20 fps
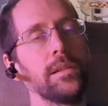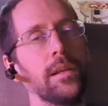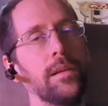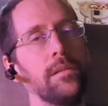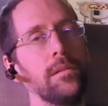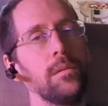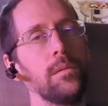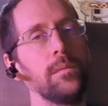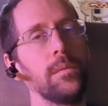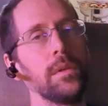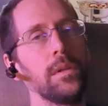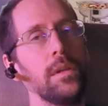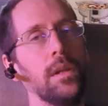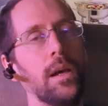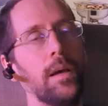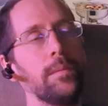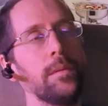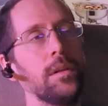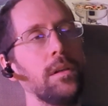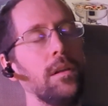haven't
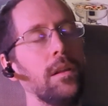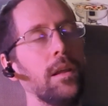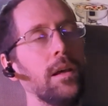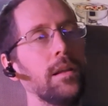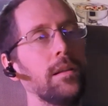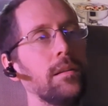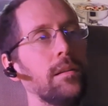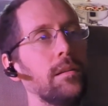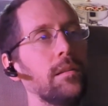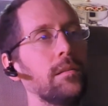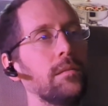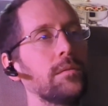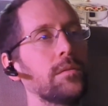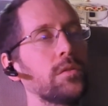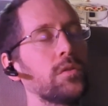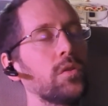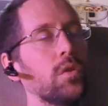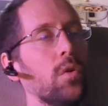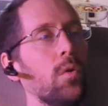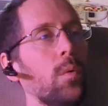adapted to that
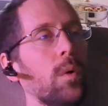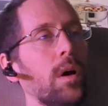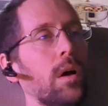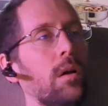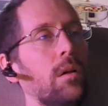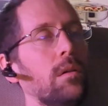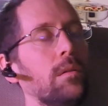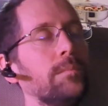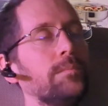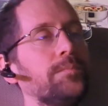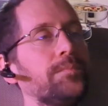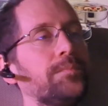so well.